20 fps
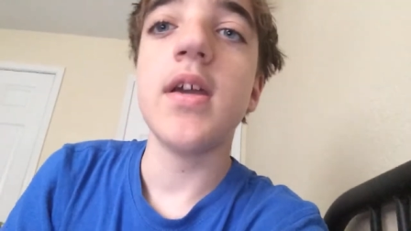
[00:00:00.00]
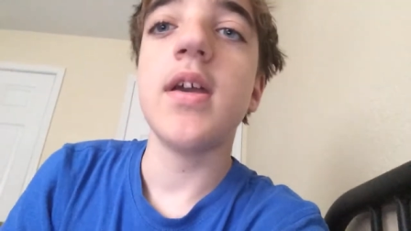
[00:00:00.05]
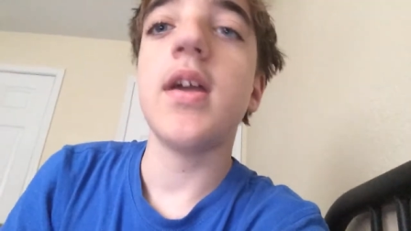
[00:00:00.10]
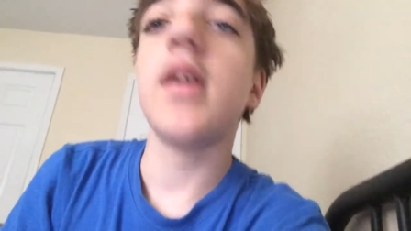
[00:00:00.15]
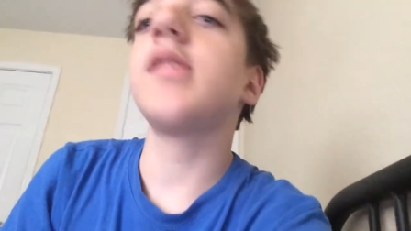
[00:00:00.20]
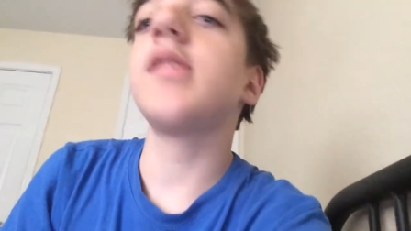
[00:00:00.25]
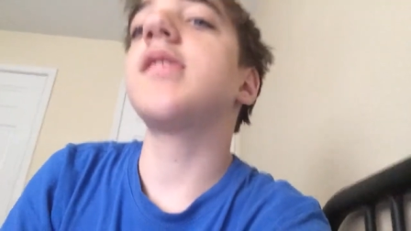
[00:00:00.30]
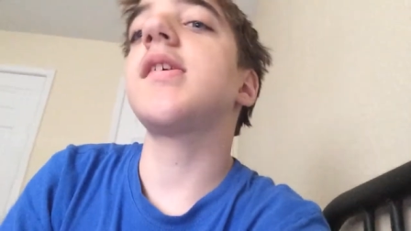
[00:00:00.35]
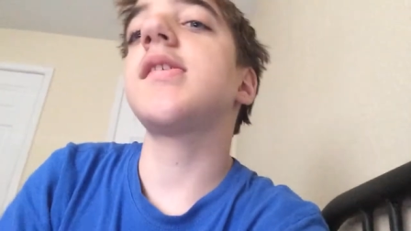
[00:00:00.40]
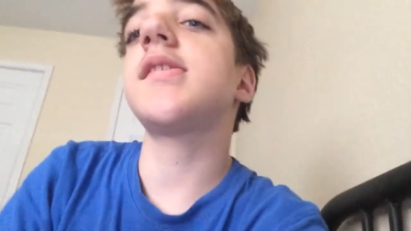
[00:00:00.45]

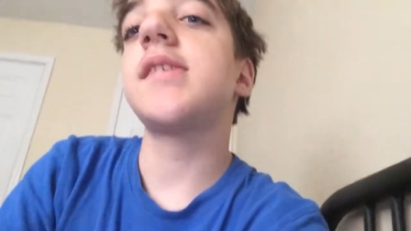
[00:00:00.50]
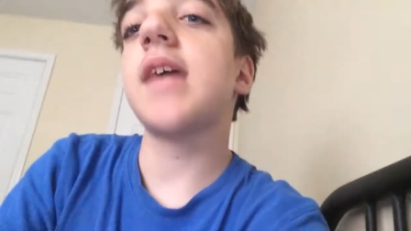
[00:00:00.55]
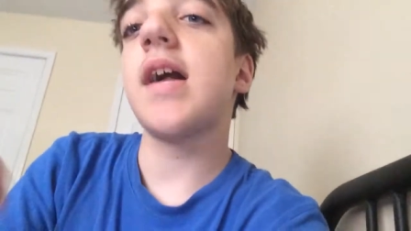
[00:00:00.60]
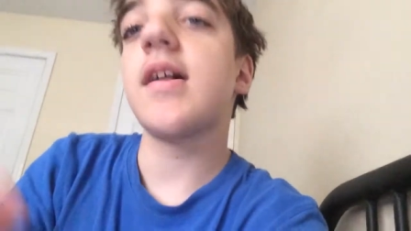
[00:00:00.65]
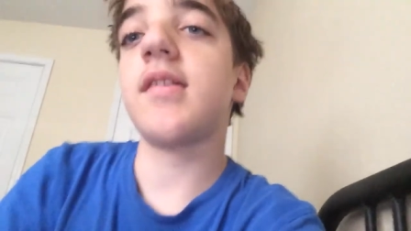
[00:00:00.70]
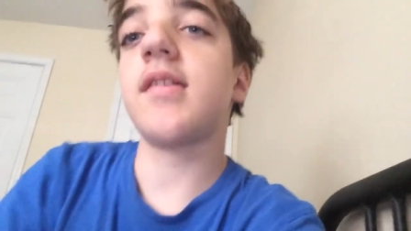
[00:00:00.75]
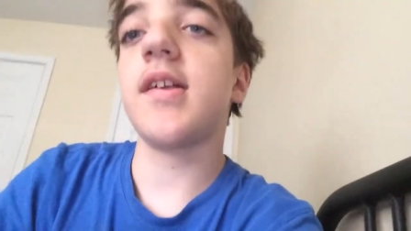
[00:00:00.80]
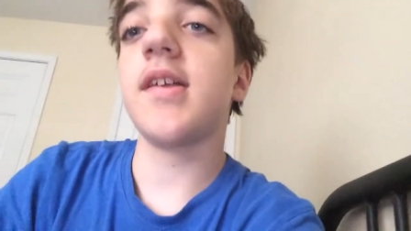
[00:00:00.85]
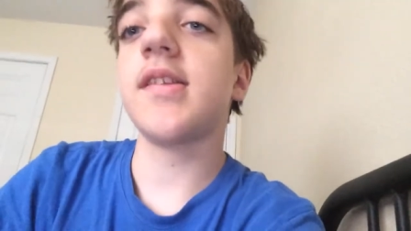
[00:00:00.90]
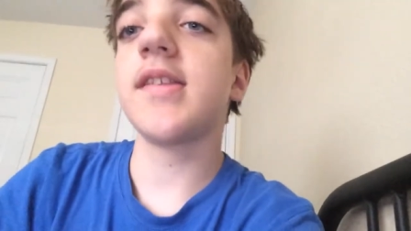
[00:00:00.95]

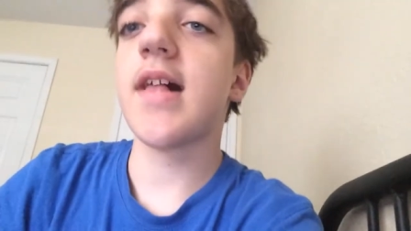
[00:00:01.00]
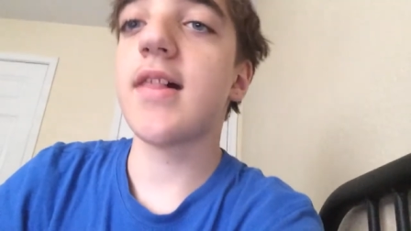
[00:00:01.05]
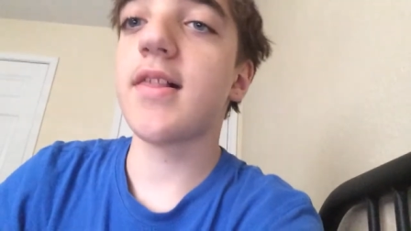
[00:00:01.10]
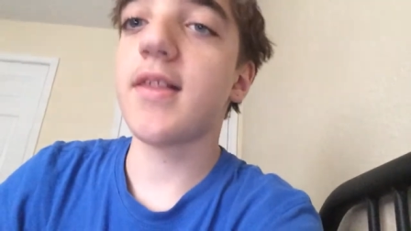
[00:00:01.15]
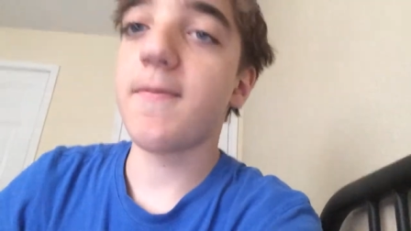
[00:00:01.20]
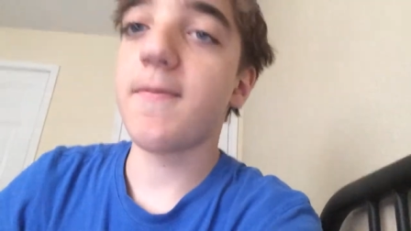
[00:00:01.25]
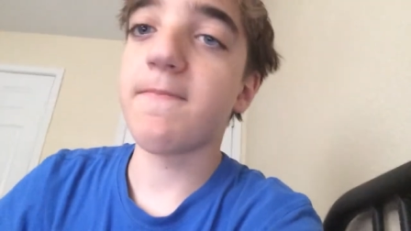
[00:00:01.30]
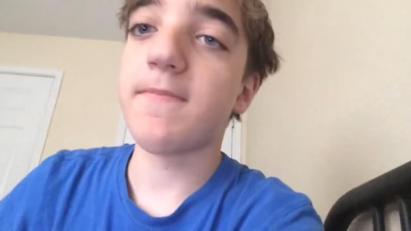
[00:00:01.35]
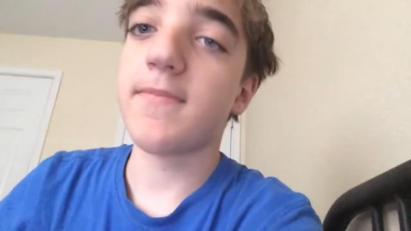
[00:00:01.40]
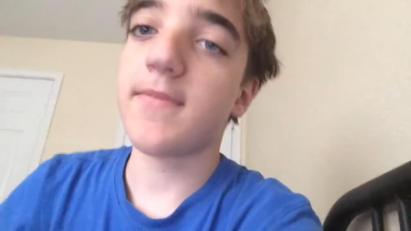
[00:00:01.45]
Exactly.
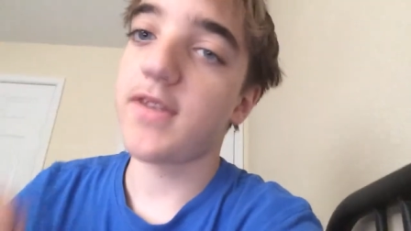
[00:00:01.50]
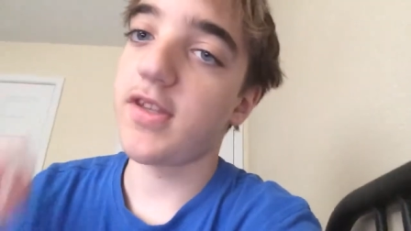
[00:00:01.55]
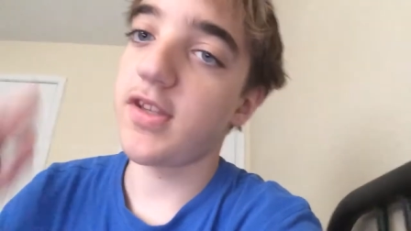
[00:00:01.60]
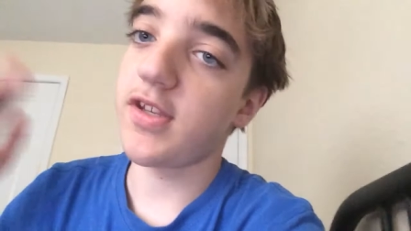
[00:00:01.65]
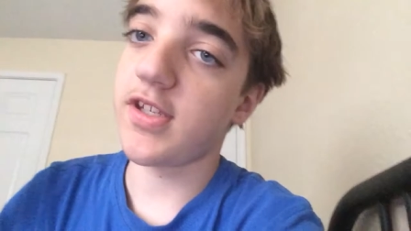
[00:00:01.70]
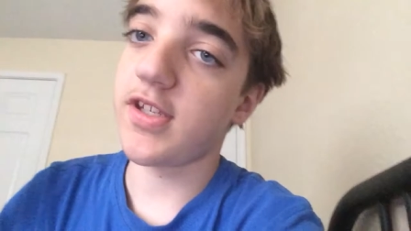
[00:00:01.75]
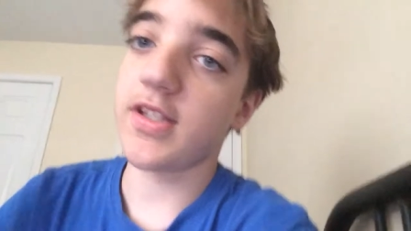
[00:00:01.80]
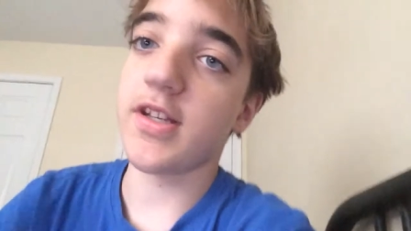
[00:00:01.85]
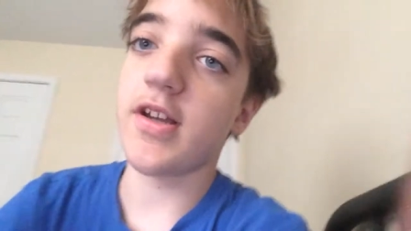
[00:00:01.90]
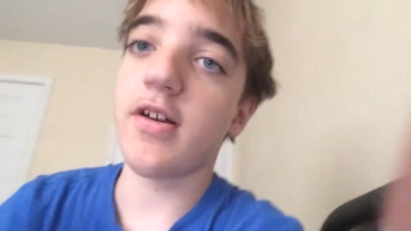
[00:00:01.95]
So
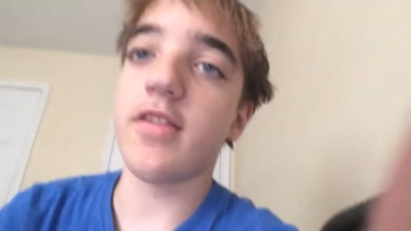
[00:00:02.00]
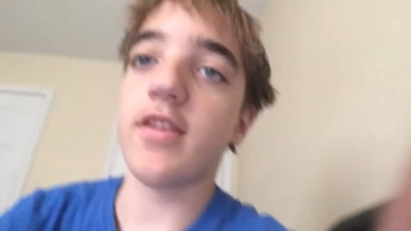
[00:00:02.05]
there you go.